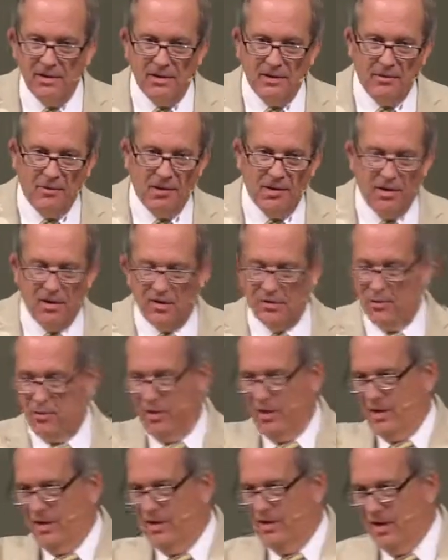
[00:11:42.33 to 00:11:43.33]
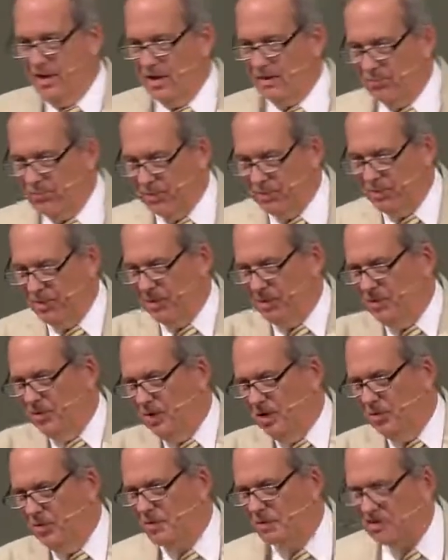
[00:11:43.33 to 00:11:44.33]
We all read that. We paid
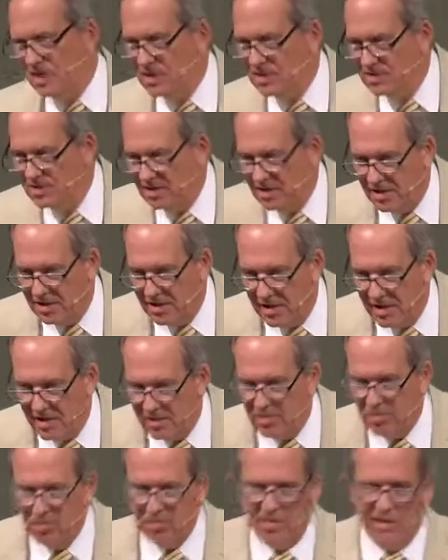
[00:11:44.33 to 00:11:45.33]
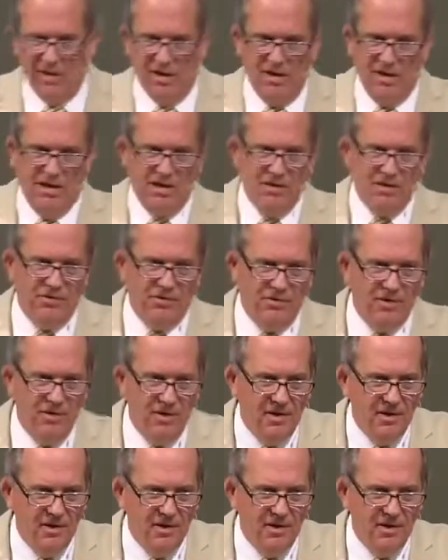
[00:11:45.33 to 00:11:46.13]
no attention to that. Who cares?